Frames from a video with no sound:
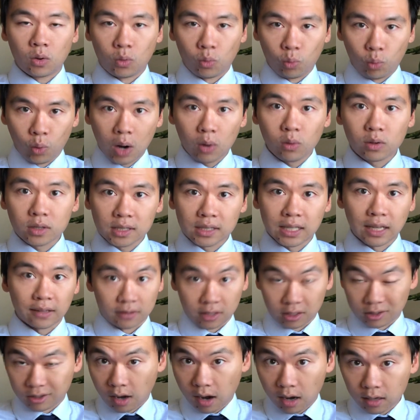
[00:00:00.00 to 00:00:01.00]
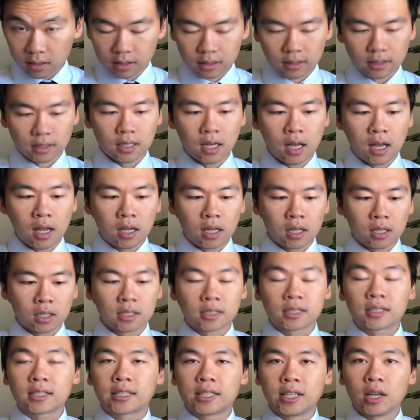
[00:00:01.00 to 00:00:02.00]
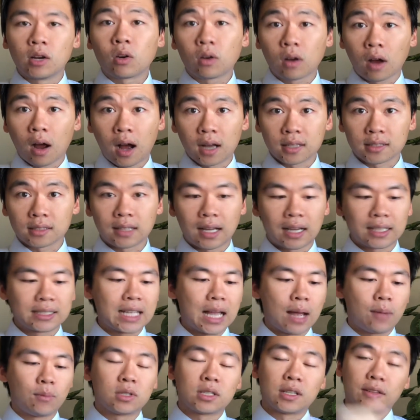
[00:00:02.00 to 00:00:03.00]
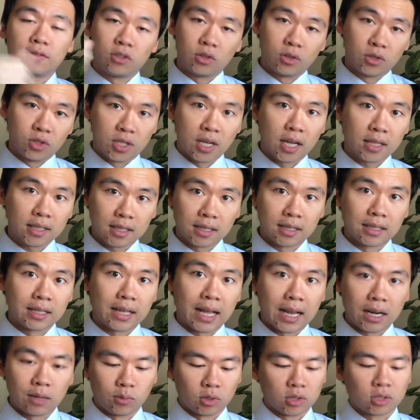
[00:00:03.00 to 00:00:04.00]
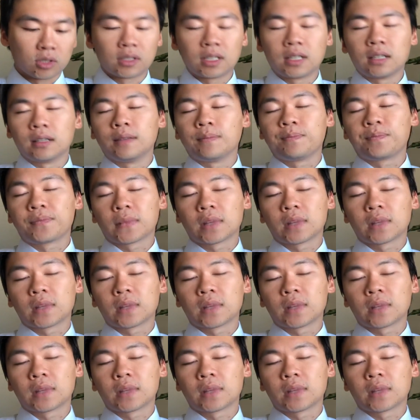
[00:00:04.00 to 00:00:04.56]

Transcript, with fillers: what was left of toxins still caused a lot of damage if you injected an animal. So the